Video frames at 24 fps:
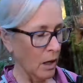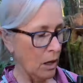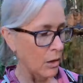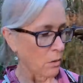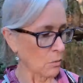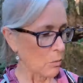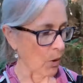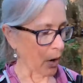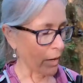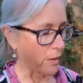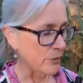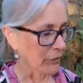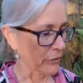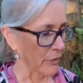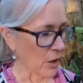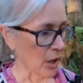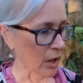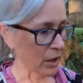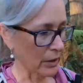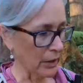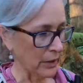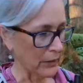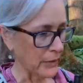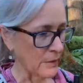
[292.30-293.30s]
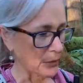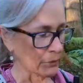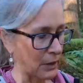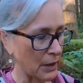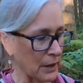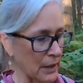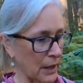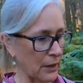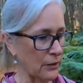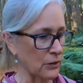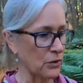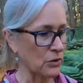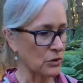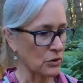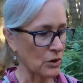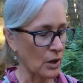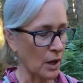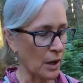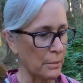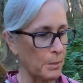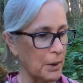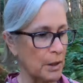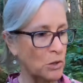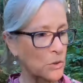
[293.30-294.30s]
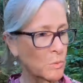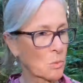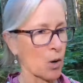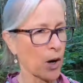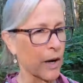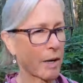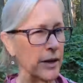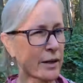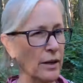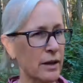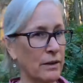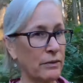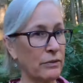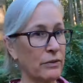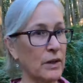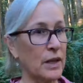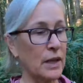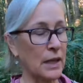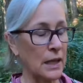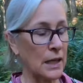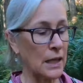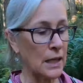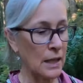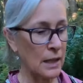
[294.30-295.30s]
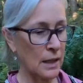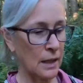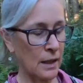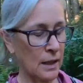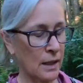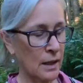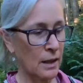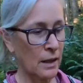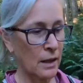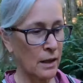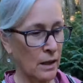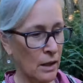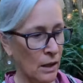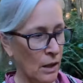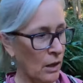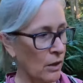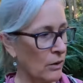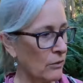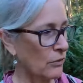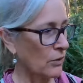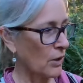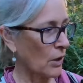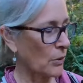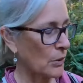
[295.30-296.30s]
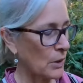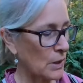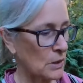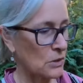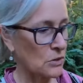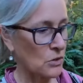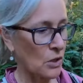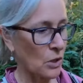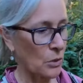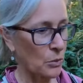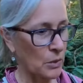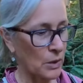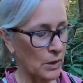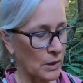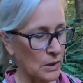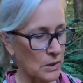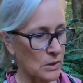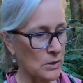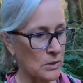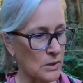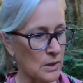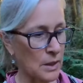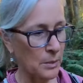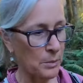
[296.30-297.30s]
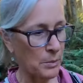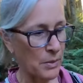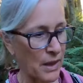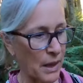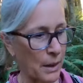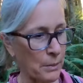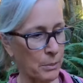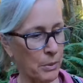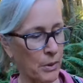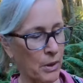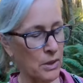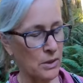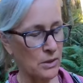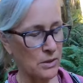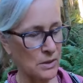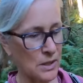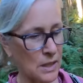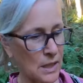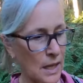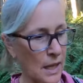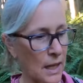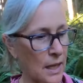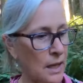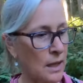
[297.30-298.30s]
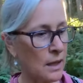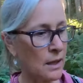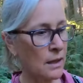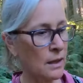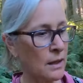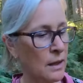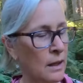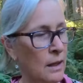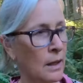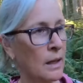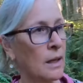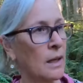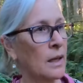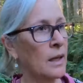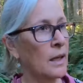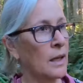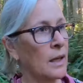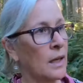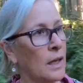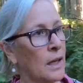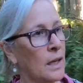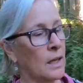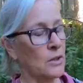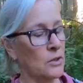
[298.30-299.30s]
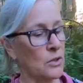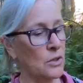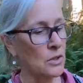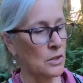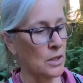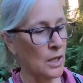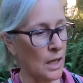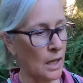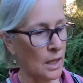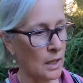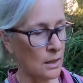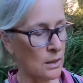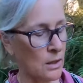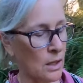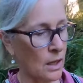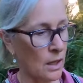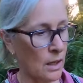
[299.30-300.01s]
waterfall and that right now there's not much water, if any, flowing. So we're going to skip that part today and just head